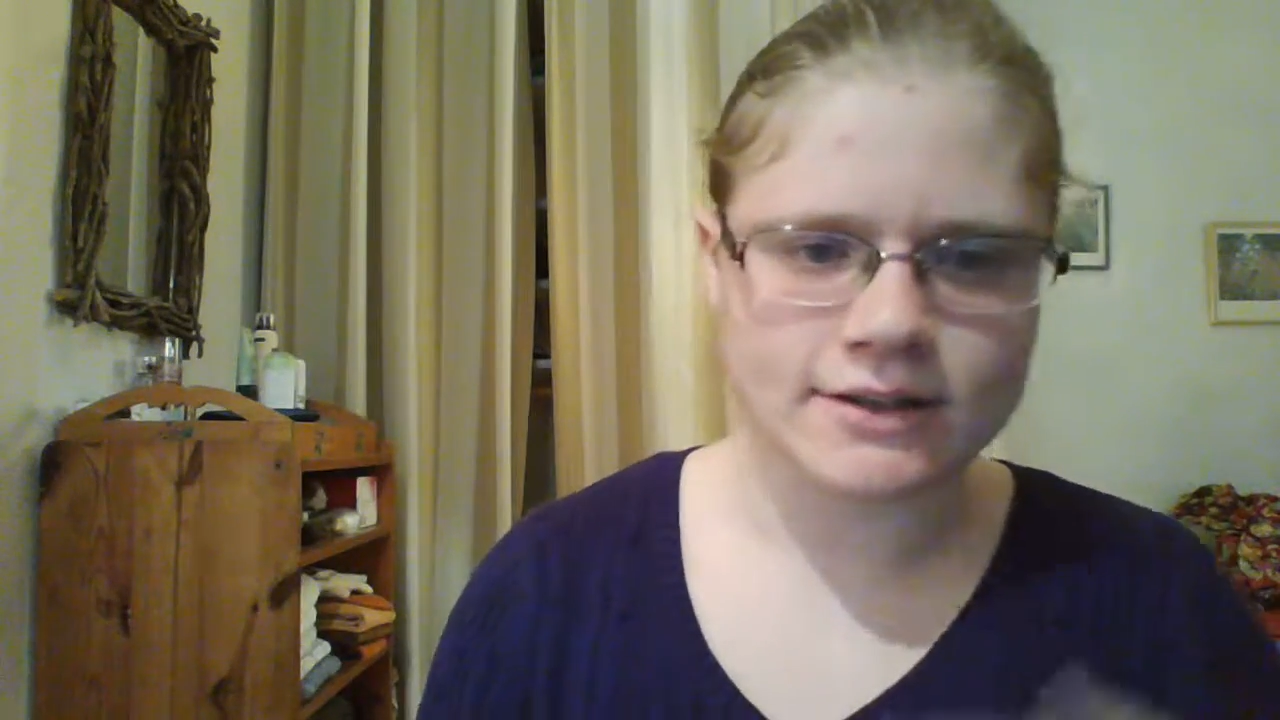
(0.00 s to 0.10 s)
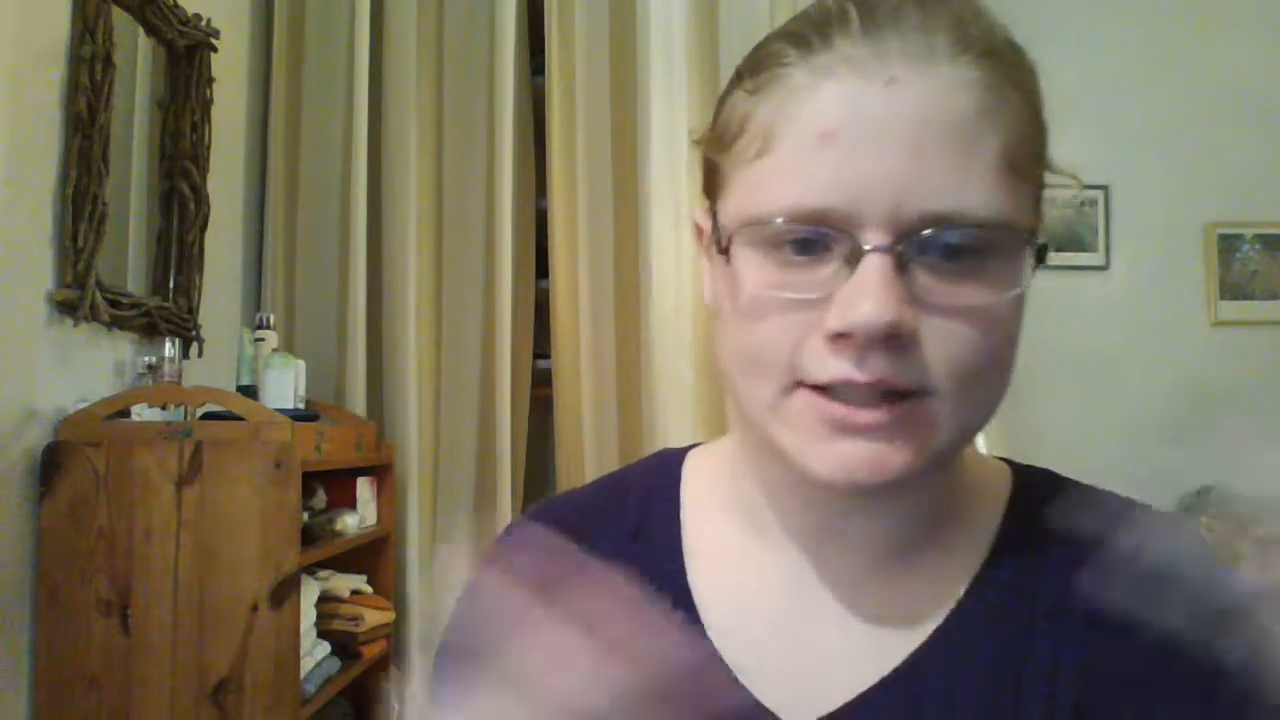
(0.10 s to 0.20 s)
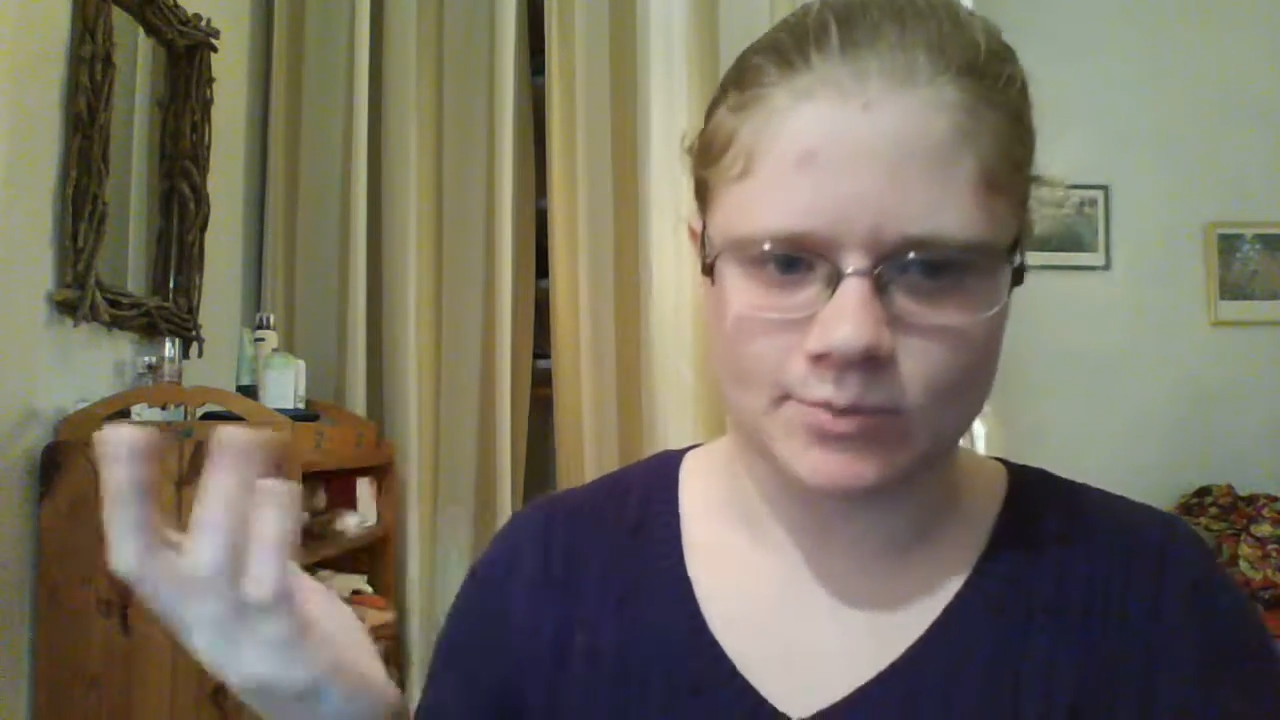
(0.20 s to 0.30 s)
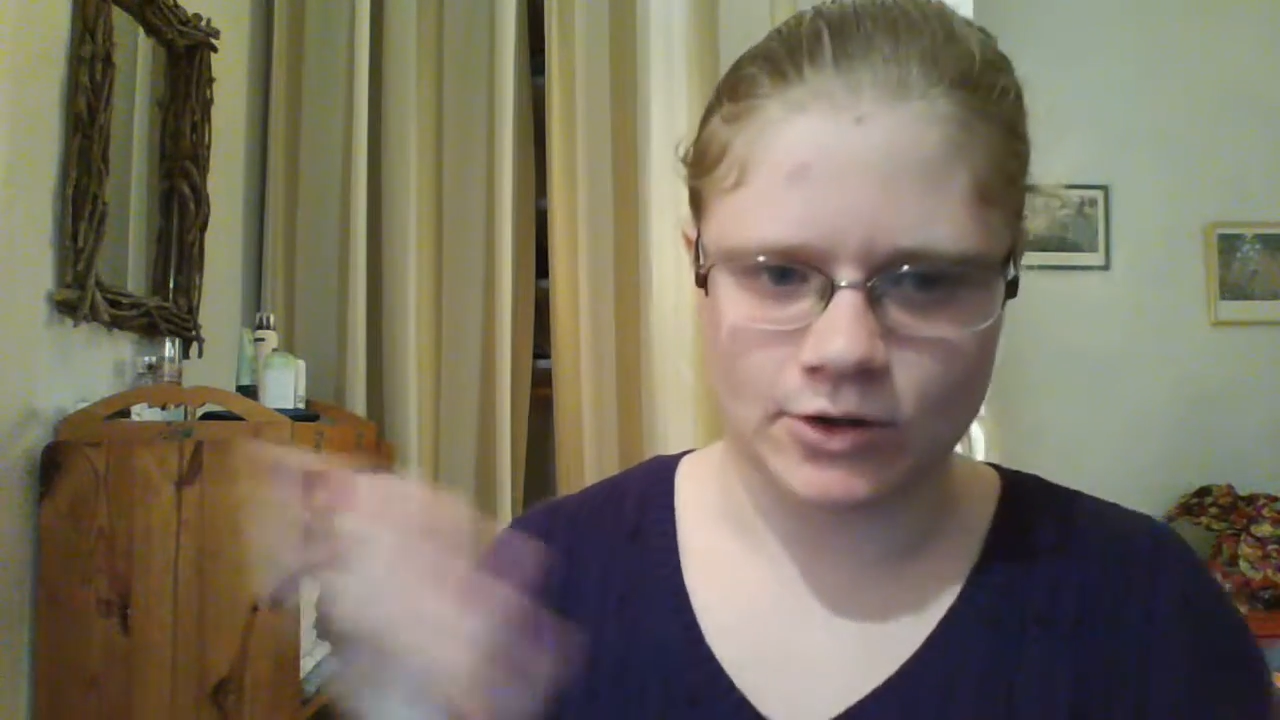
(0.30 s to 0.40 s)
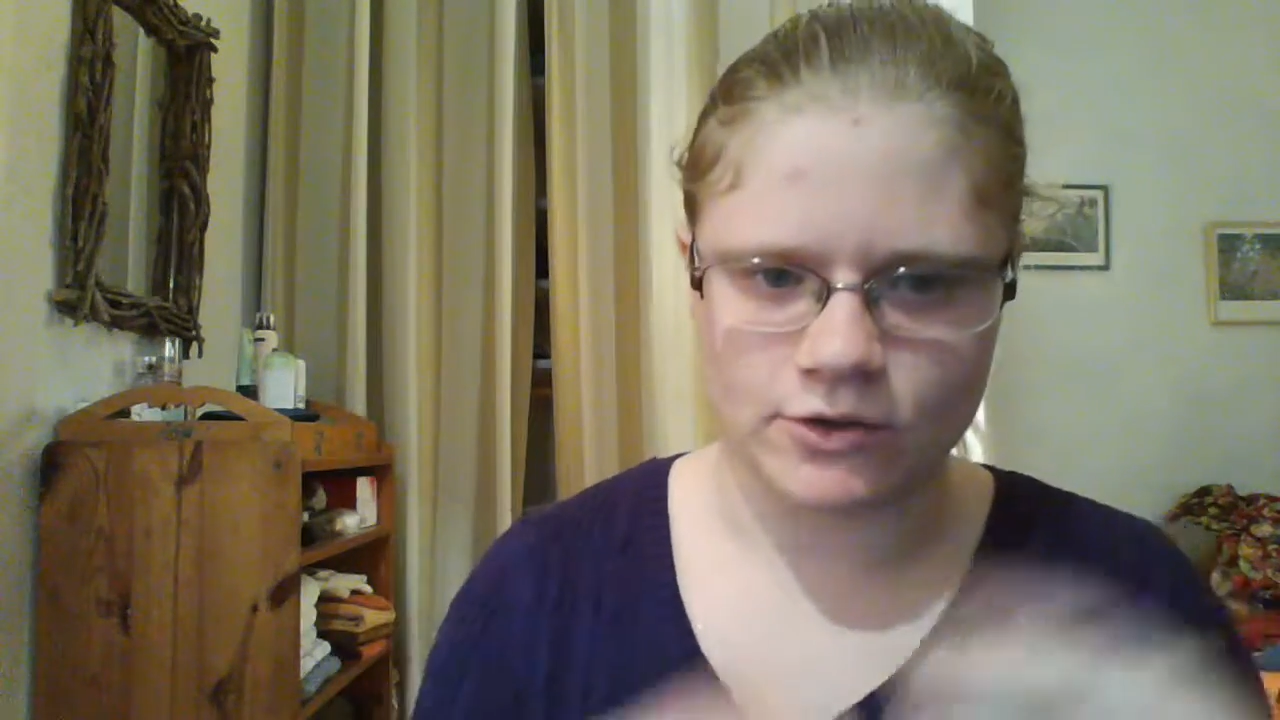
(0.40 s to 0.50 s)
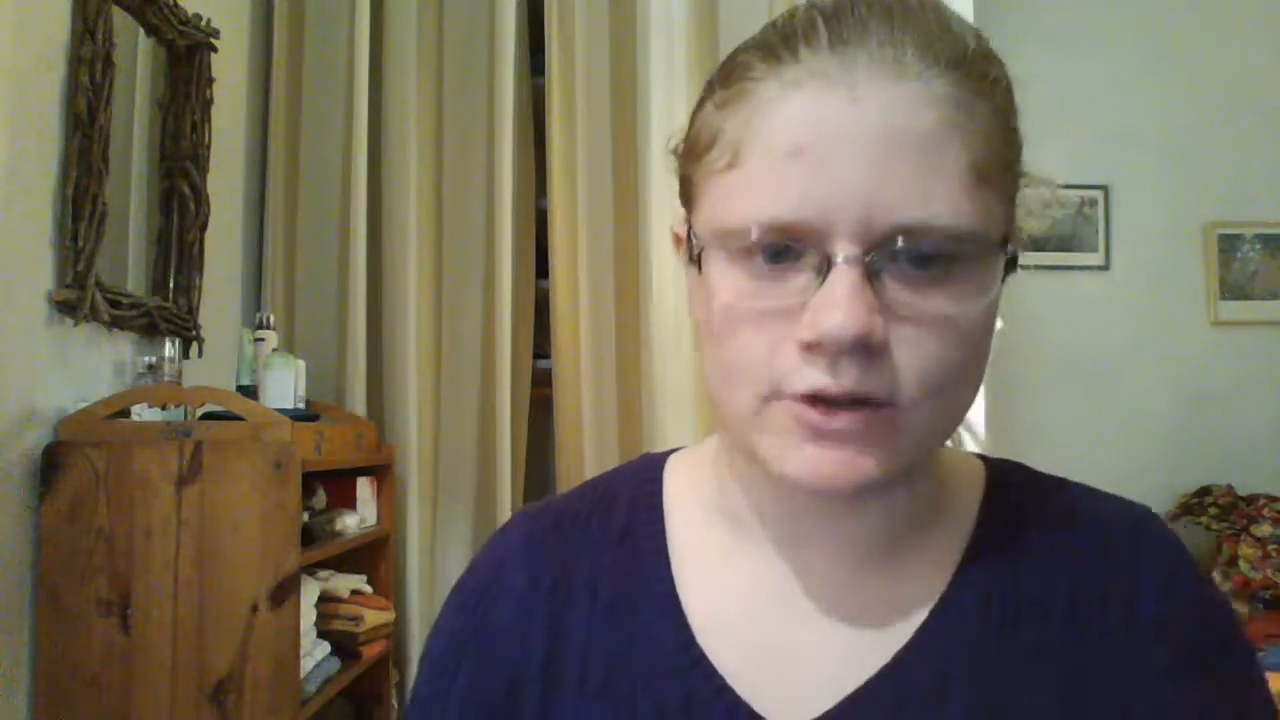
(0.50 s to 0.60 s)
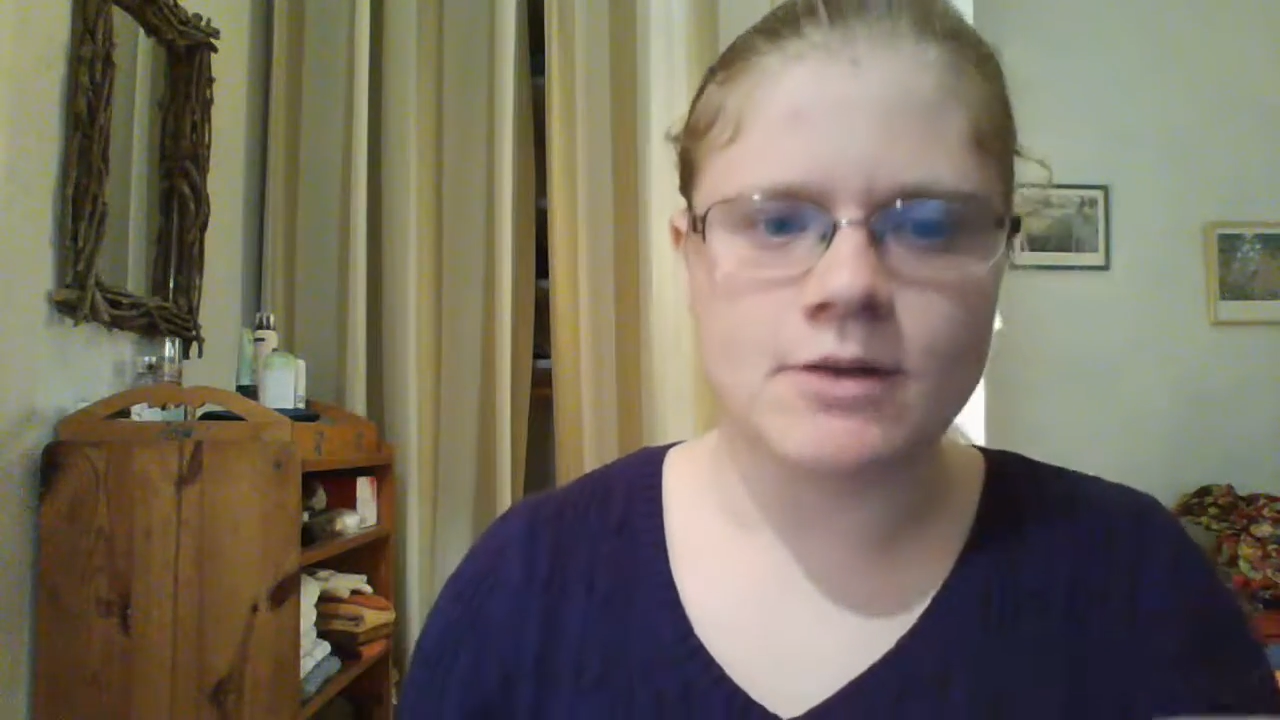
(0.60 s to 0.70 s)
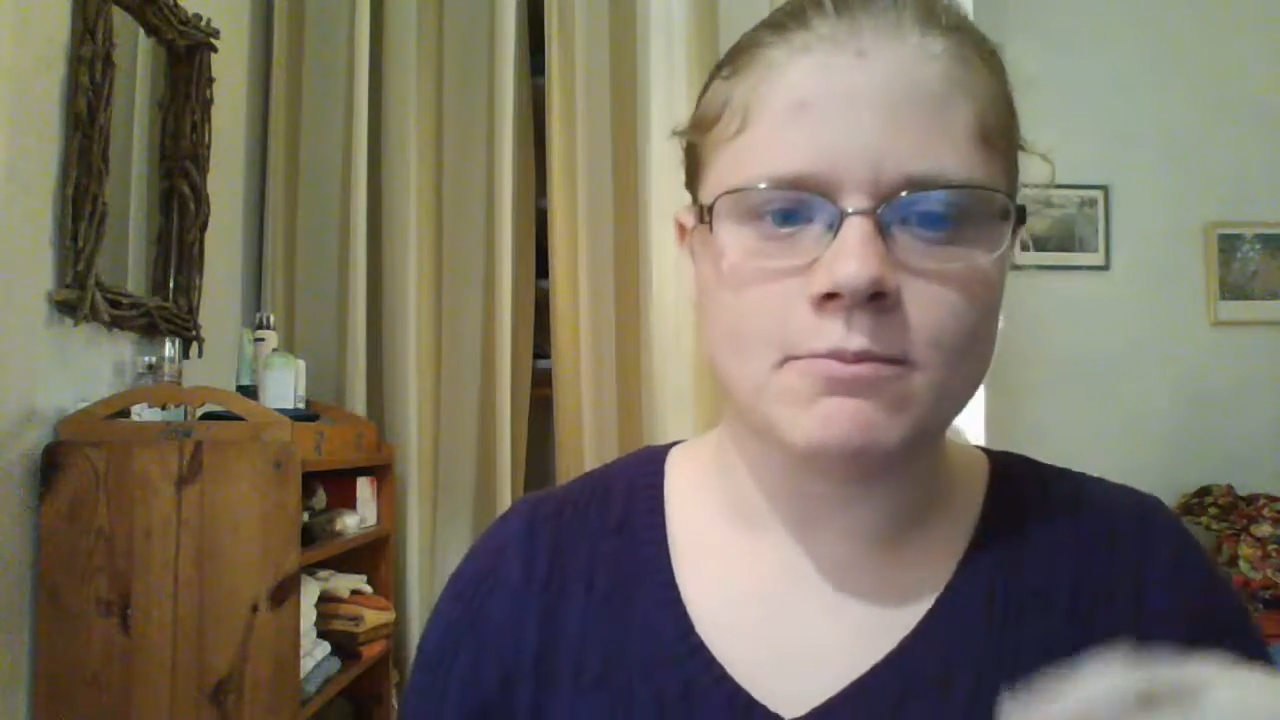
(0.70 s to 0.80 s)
Typical